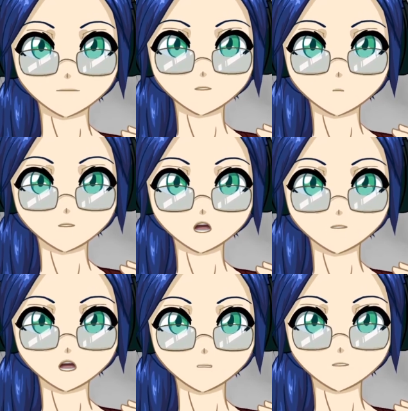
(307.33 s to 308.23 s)
It's because
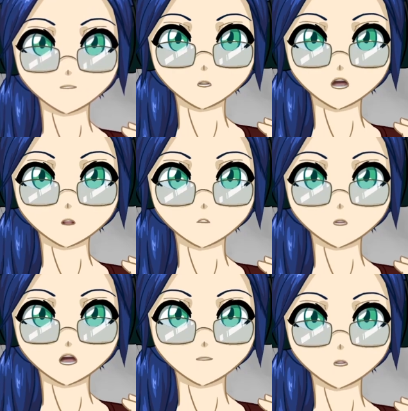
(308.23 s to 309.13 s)
the resource I have to
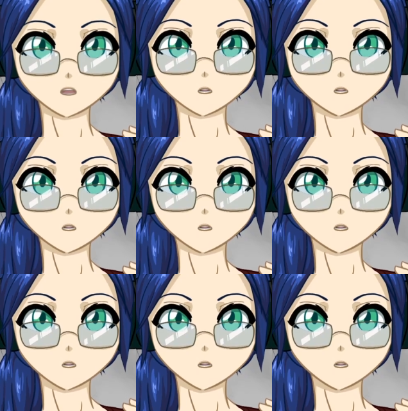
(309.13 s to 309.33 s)
understand the